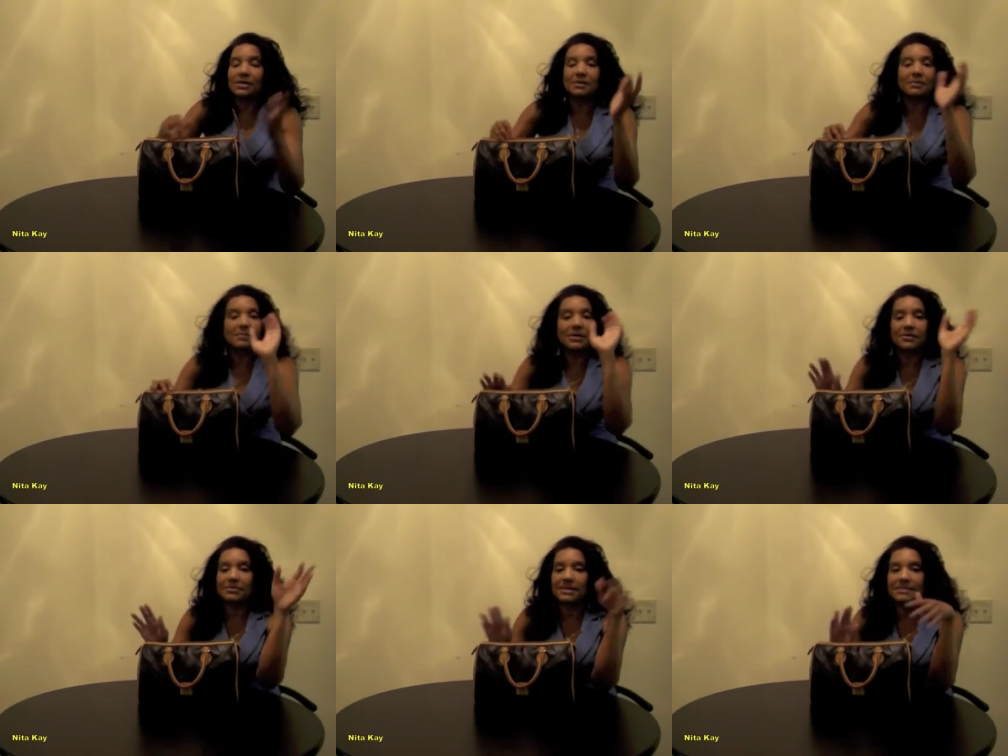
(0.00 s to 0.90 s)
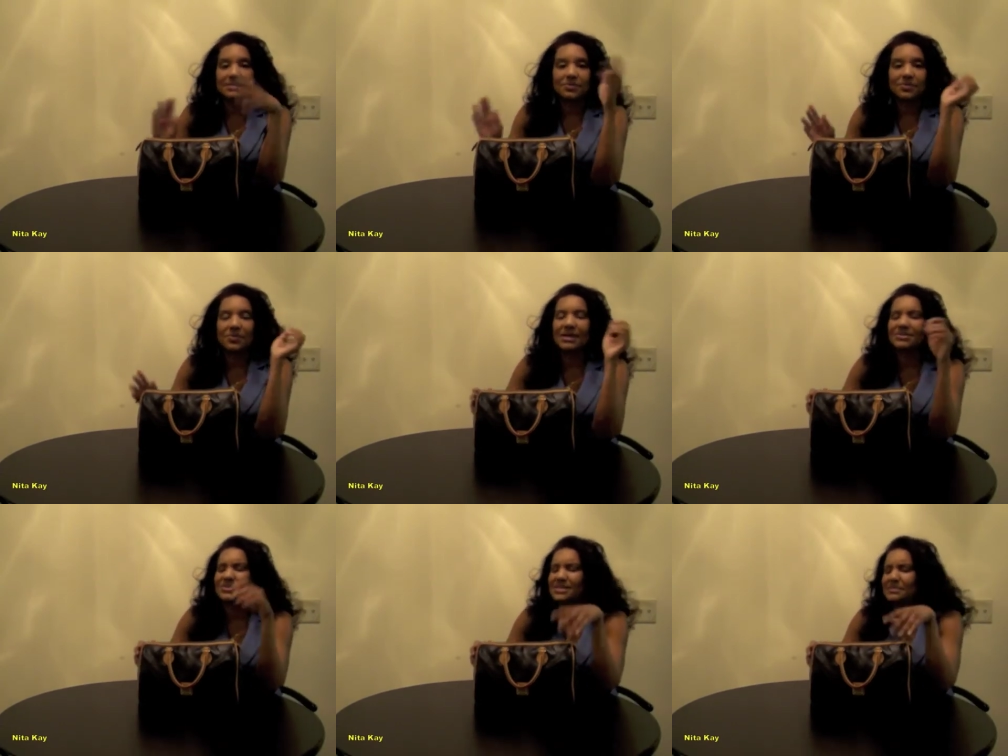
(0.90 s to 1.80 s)
And my mother and my sister, well, why
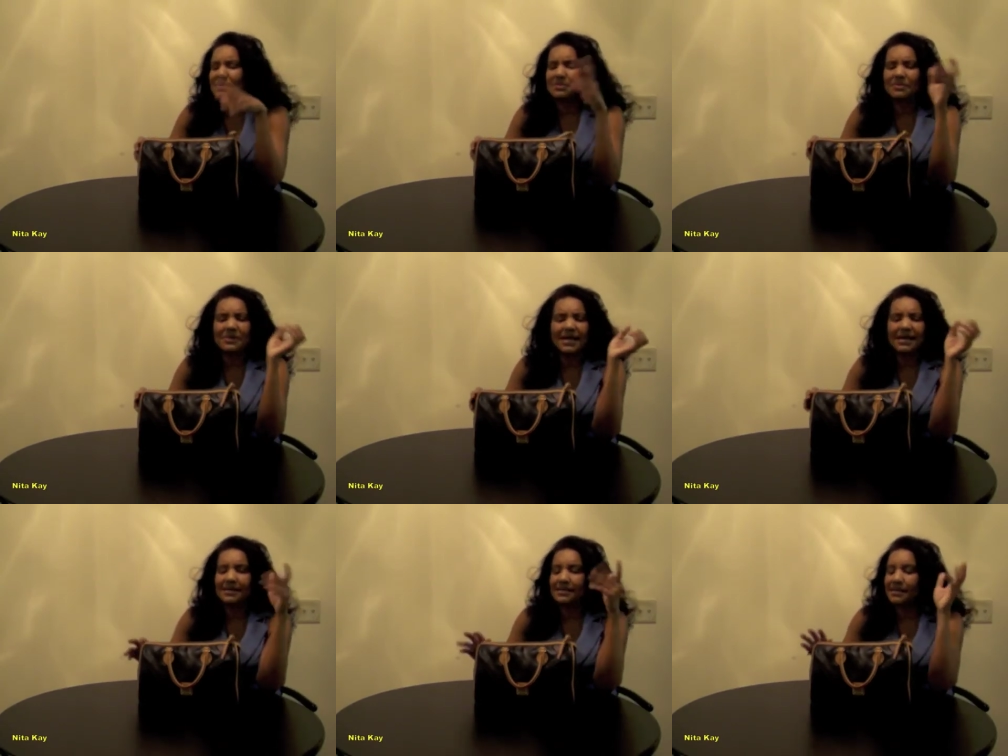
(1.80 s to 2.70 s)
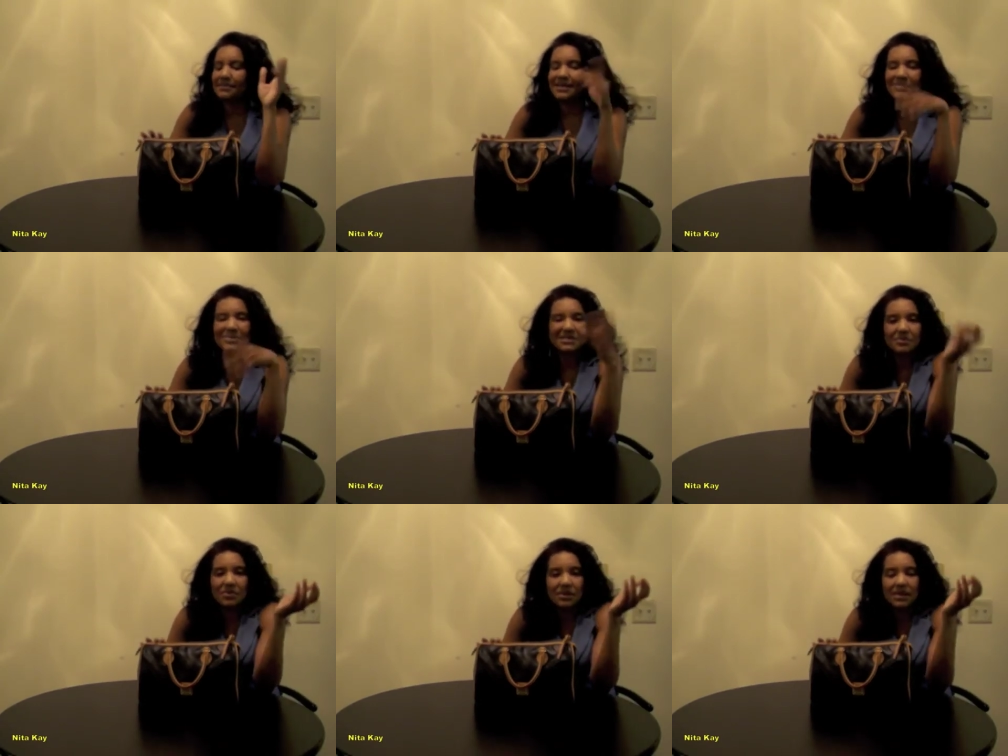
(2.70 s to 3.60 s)
don't you zip up your bag? And I'm like, what's the
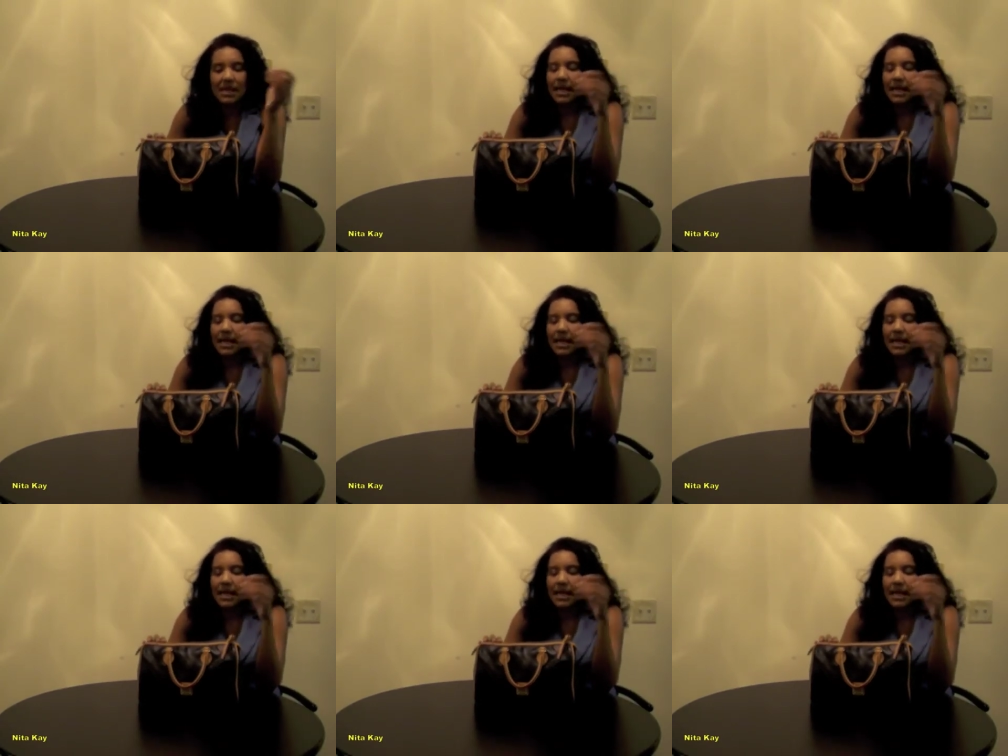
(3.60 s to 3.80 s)
point?